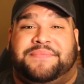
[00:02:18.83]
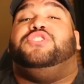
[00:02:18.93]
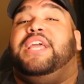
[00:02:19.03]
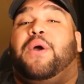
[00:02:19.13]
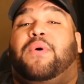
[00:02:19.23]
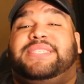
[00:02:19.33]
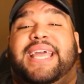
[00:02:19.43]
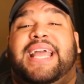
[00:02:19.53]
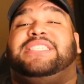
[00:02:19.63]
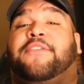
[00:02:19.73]
So yeah, once
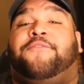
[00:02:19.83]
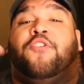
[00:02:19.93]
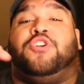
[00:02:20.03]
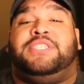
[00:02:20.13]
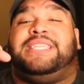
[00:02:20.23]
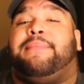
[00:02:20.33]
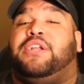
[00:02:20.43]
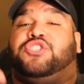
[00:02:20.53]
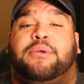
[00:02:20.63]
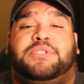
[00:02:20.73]
again, it's the first link in my
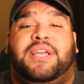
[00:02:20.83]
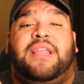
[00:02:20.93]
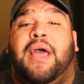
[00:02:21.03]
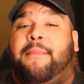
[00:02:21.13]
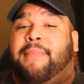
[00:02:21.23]
description.